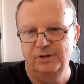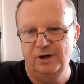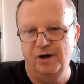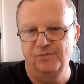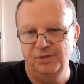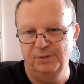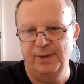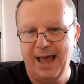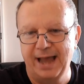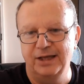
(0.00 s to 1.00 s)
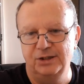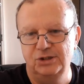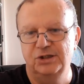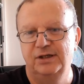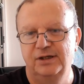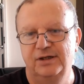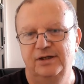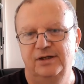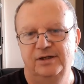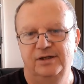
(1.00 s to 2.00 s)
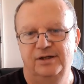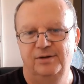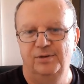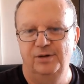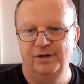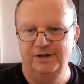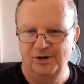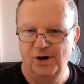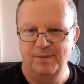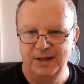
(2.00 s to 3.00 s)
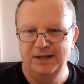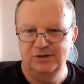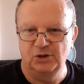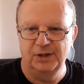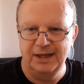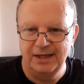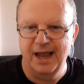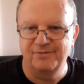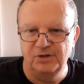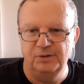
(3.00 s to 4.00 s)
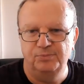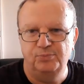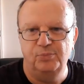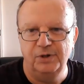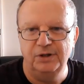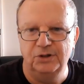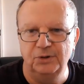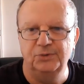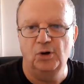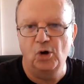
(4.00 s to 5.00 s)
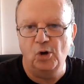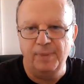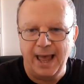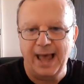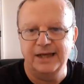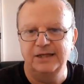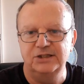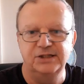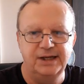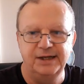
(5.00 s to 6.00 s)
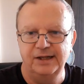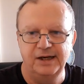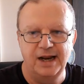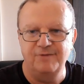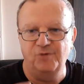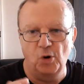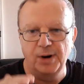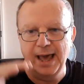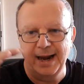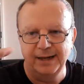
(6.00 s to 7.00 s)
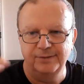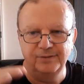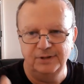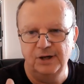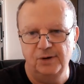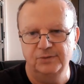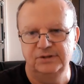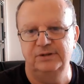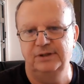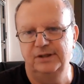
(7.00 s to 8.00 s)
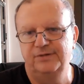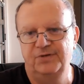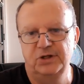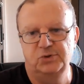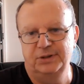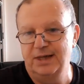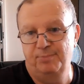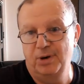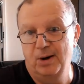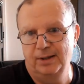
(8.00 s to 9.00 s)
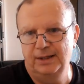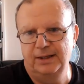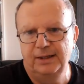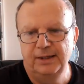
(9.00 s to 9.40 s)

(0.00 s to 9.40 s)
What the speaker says: of the package, you know what I mean? So you have to include the whole package and they vote on it, you know, individually apparently.